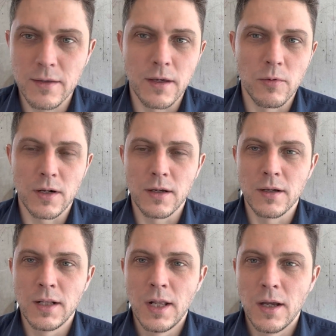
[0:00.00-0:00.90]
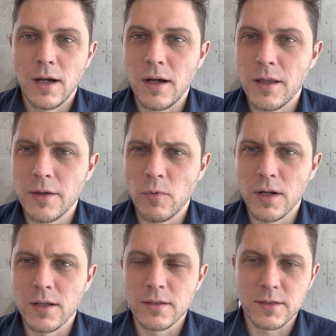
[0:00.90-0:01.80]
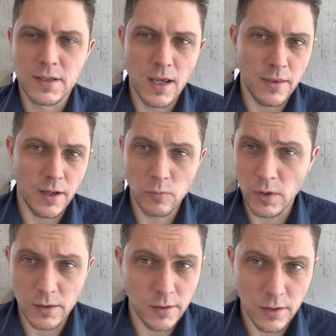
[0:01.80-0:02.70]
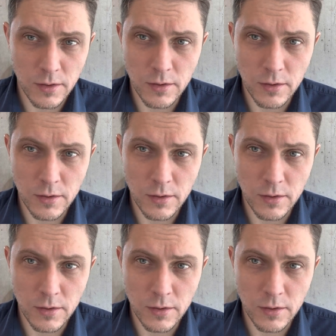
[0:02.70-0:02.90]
They want to say that, well,